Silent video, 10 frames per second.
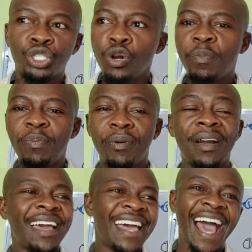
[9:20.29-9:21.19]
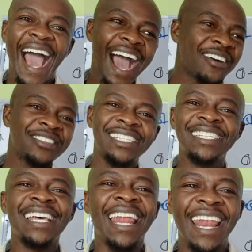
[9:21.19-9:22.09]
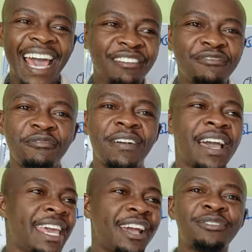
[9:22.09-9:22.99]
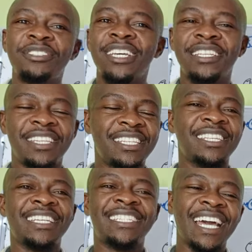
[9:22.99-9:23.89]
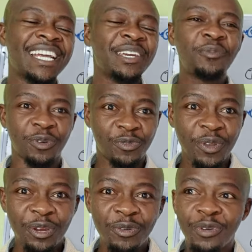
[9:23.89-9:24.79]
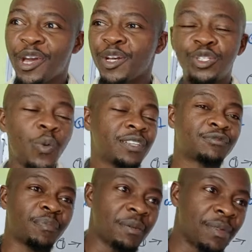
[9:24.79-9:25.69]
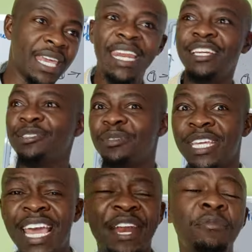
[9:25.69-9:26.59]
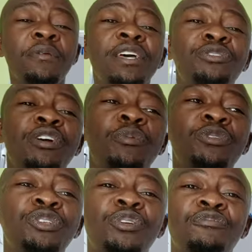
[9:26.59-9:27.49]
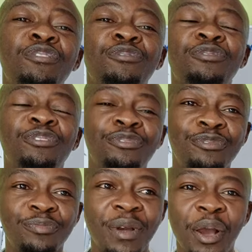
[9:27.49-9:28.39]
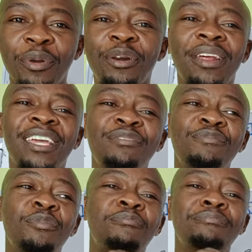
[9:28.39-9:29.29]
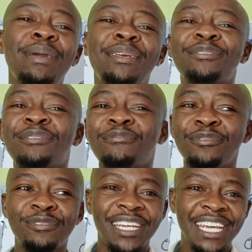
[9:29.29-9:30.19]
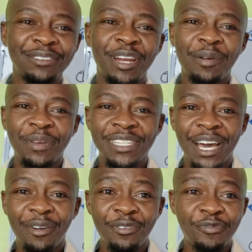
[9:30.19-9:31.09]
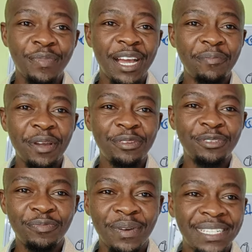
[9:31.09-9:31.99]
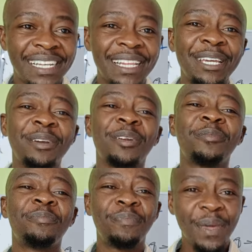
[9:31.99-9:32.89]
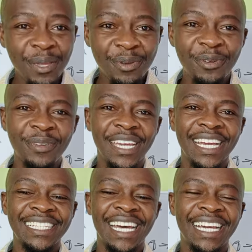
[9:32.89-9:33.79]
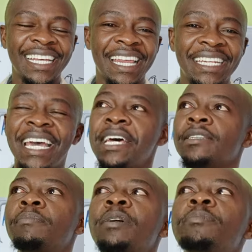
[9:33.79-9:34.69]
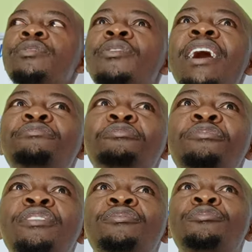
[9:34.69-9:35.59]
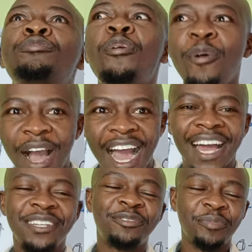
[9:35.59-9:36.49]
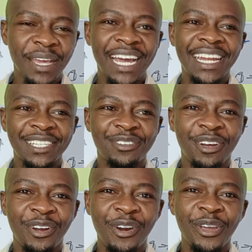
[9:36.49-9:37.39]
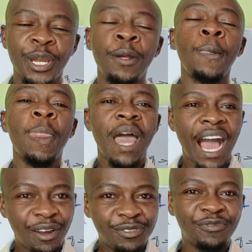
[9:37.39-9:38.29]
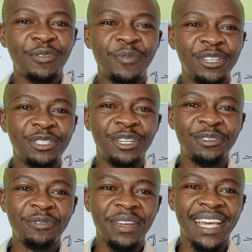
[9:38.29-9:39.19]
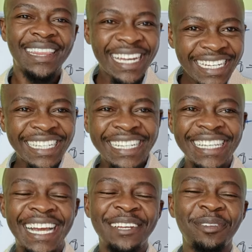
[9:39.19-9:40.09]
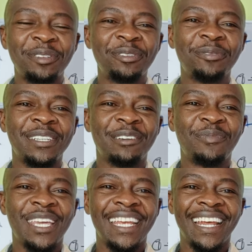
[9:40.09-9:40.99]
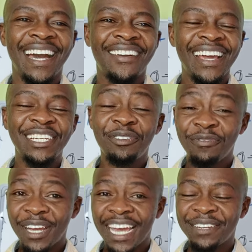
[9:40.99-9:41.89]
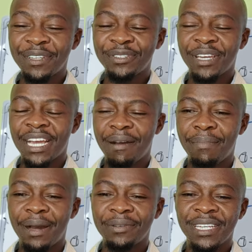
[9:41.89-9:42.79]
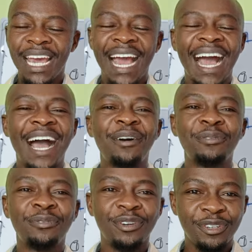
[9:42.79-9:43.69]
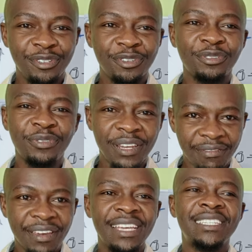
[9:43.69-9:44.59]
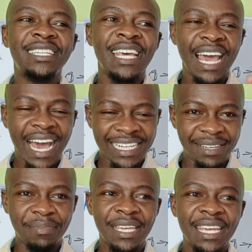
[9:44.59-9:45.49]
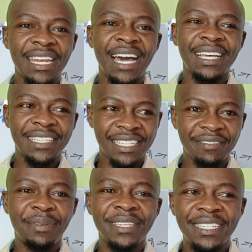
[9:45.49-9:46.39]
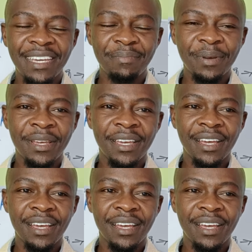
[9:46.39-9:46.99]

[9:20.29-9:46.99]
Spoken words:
Show people how this is a life of a hostess. This is exactly what we do. Show us from the beginning to the end. We will enjoy watching your videos on YouTube. We're going to give you billions of views. And guess what happens now? If you become a YouTube partner, they're going to pay you doing exactly that. Sometimes you don't have to think too hard to make an extra coin out from what you're doing. That is exactly what you do as a beginner. All right? Don't forget, we're talking about how do you invest as a beginner step by step.